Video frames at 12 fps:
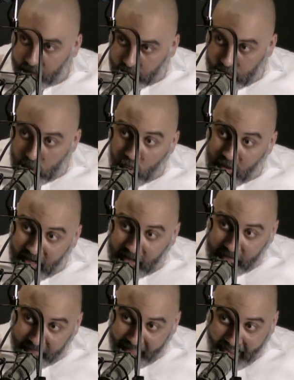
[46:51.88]
You
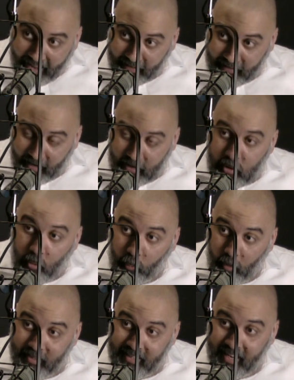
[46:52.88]
get that and you
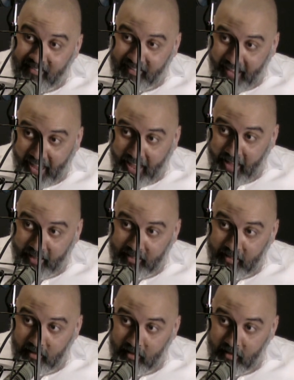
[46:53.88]
run it as an ad